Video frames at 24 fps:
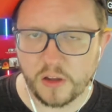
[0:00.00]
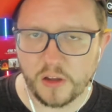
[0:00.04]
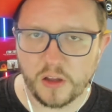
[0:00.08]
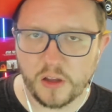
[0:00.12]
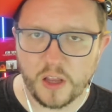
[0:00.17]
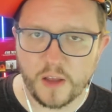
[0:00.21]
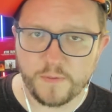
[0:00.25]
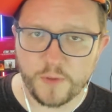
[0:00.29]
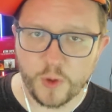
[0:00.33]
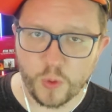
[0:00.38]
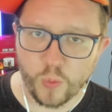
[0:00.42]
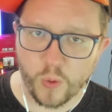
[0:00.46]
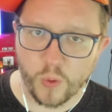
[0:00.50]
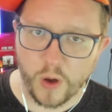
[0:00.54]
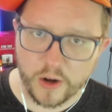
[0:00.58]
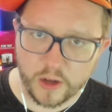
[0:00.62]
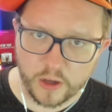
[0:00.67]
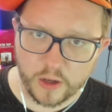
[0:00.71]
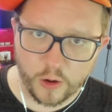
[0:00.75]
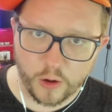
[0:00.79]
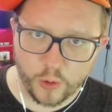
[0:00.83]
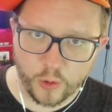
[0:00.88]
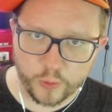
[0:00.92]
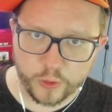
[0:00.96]
If you want to
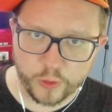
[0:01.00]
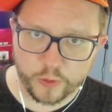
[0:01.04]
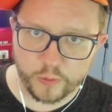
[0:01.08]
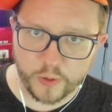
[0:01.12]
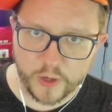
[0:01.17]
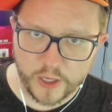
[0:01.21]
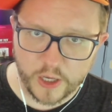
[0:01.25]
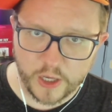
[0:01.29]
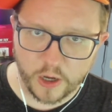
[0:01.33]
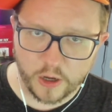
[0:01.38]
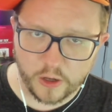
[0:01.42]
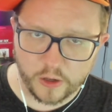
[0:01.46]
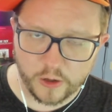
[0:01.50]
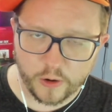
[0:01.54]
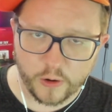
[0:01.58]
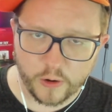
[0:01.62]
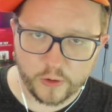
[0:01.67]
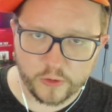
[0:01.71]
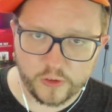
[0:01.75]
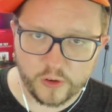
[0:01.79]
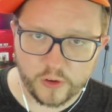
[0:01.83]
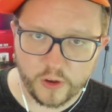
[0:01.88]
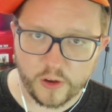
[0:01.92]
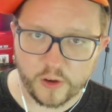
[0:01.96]
go 3
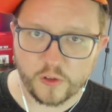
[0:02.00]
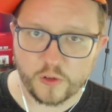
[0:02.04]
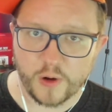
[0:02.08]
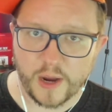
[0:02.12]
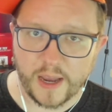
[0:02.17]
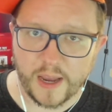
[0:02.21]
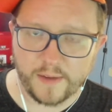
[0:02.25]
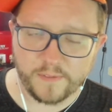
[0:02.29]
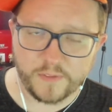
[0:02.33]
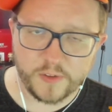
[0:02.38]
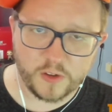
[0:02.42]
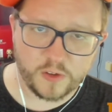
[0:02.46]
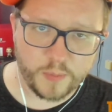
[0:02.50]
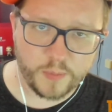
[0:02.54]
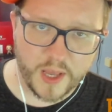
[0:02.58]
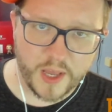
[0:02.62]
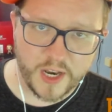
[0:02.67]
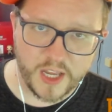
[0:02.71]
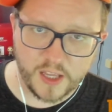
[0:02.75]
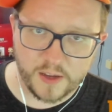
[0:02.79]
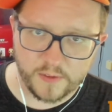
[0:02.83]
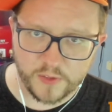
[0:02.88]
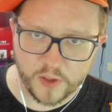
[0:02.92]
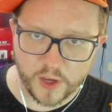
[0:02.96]
colors, draft as
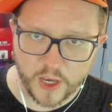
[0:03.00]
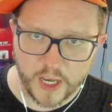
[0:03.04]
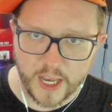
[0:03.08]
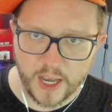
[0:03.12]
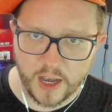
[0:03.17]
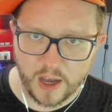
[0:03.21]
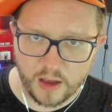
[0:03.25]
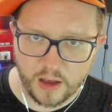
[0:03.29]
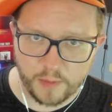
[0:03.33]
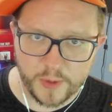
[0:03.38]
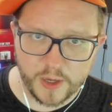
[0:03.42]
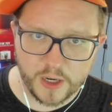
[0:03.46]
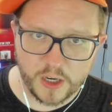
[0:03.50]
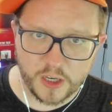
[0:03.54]
many of the common